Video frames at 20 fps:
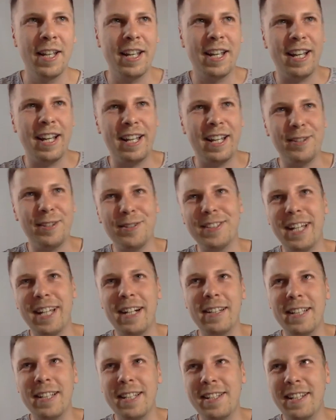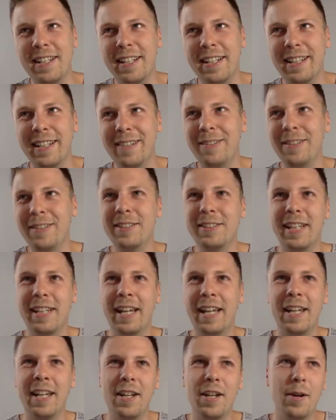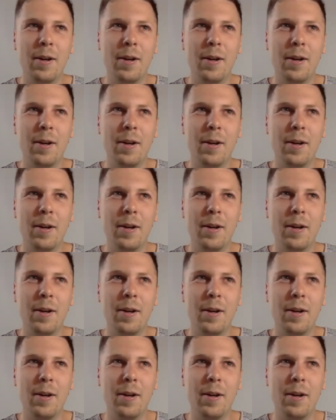and on their listing they will say,